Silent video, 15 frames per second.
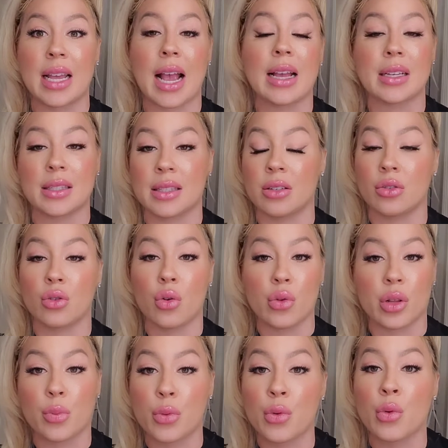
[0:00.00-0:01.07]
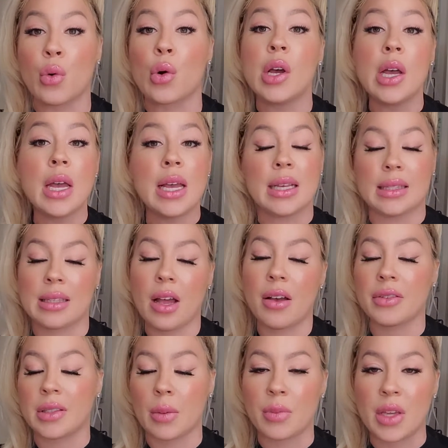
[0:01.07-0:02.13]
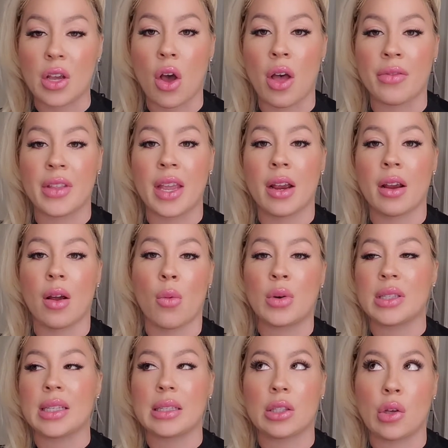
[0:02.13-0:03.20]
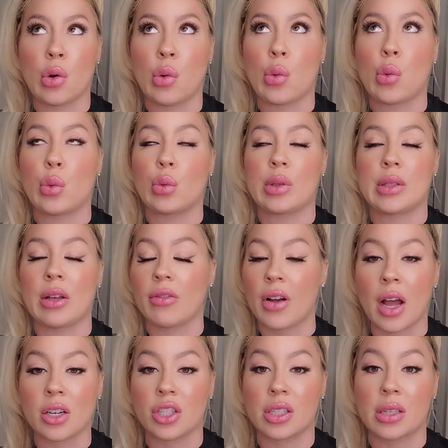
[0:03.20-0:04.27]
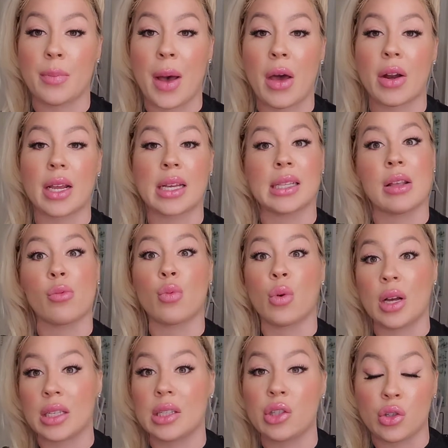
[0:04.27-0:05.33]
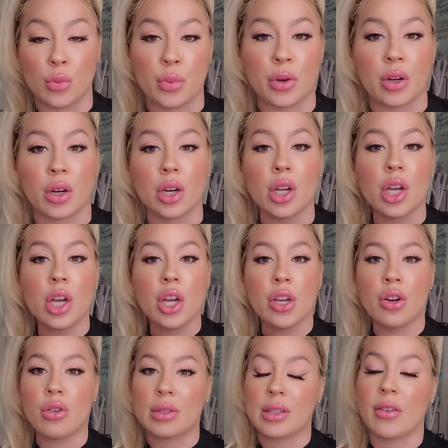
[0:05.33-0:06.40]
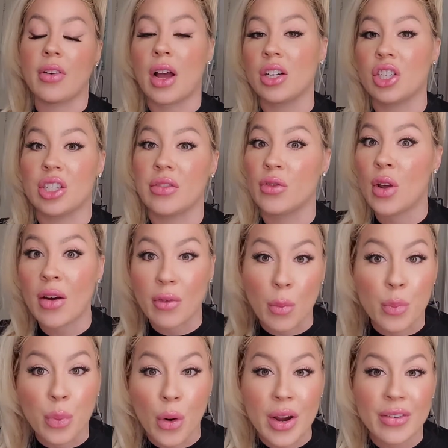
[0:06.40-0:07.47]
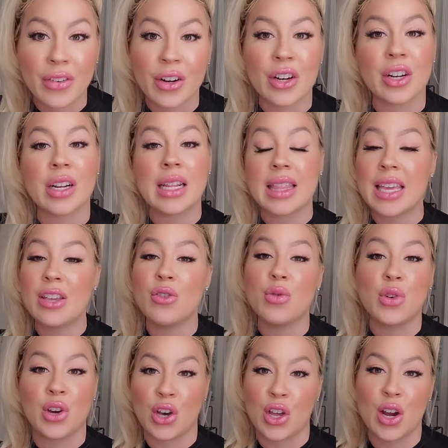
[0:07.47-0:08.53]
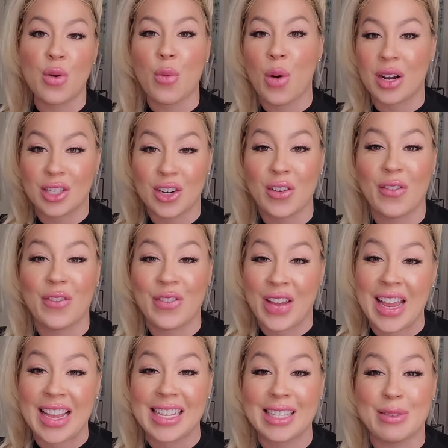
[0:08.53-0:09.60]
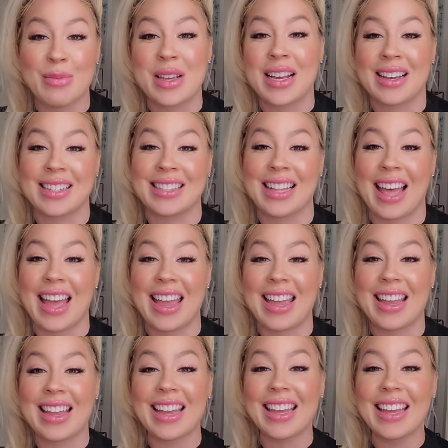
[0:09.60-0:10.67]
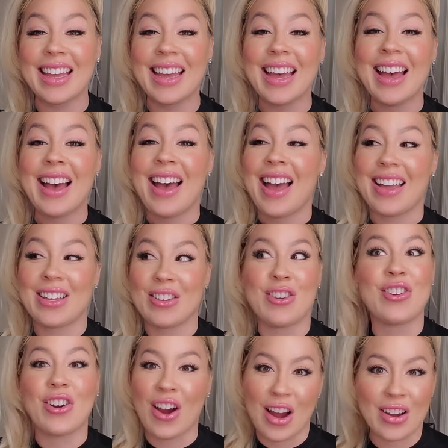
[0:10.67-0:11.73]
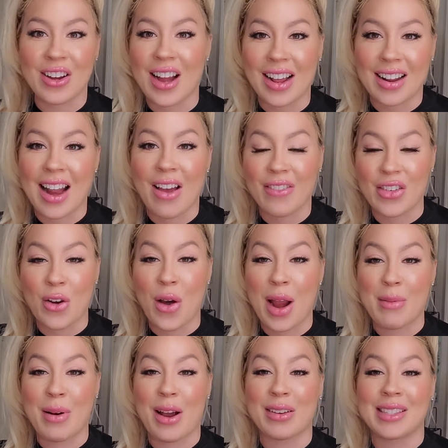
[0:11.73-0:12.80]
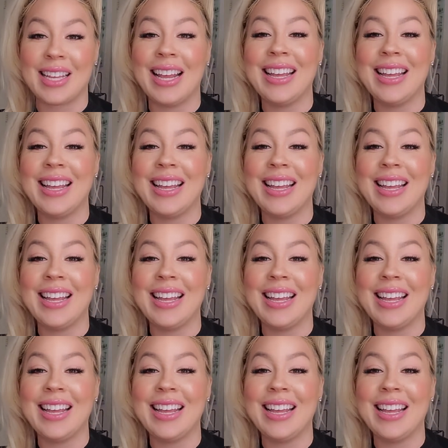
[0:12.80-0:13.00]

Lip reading: I could still go in the pool and still have something on there. I wasn't so self-conscious about it because it was super, self-conscious. If you have a boyfriend or anything, you couldn't wash your face because, like, you're not gonna have no eyebrows.